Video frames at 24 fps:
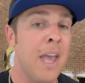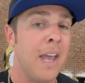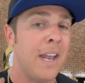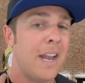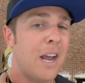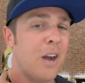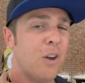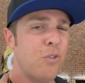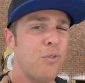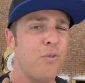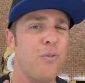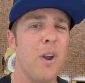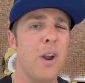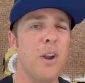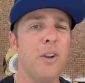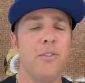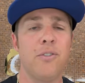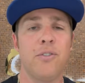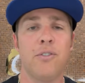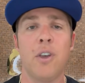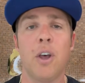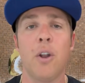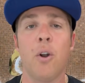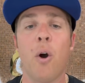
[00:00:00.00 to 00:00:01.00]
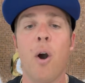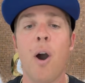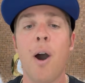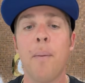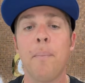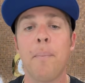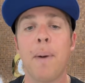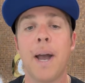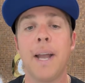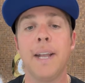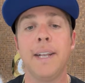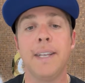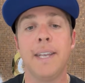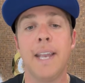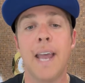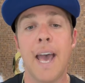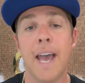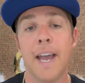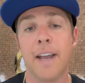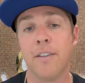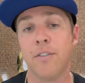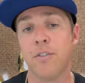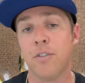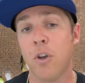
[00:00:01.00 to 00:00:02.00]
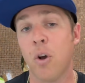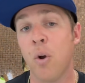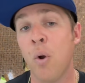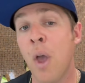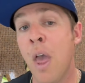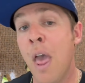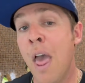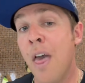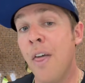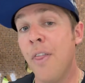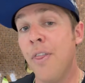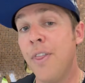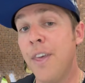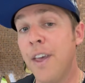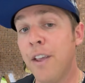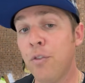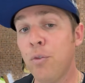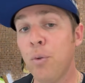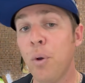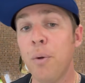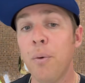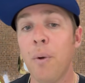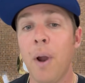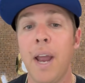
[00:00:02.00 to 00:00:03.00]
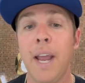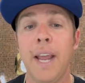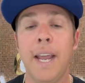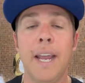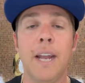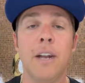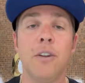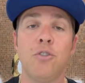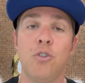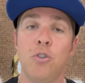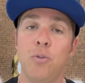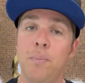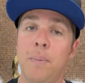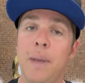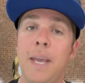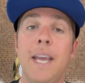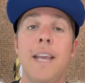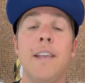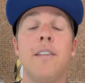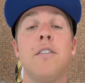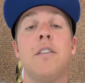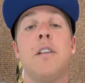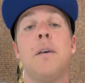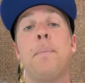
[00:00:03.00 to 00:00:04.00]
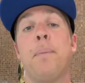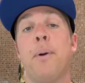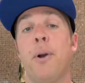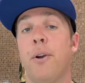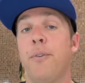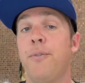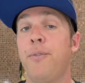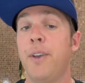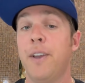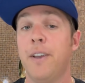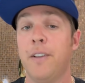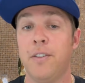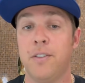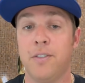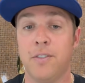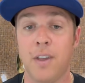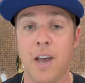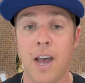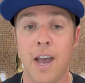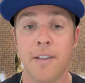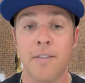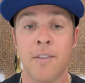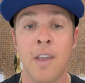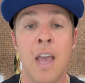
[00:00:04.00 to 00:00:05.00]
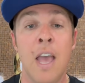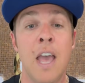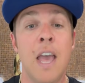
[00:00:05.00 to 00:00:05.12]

now it's very subtle on my neck. So this one right here to me is the perfect size.